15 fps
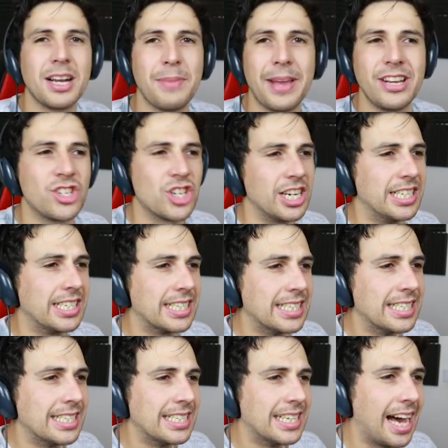a little bit injured
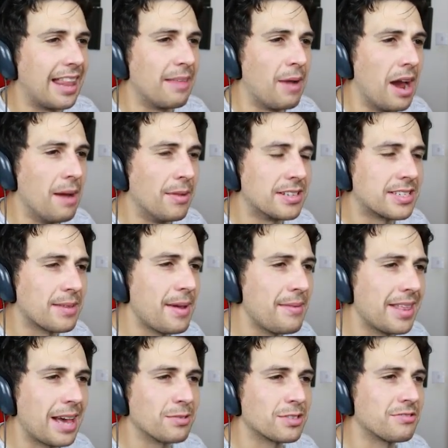at the moment, so maybe
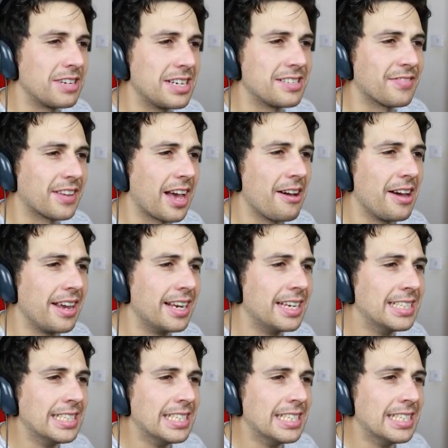that was the reason for going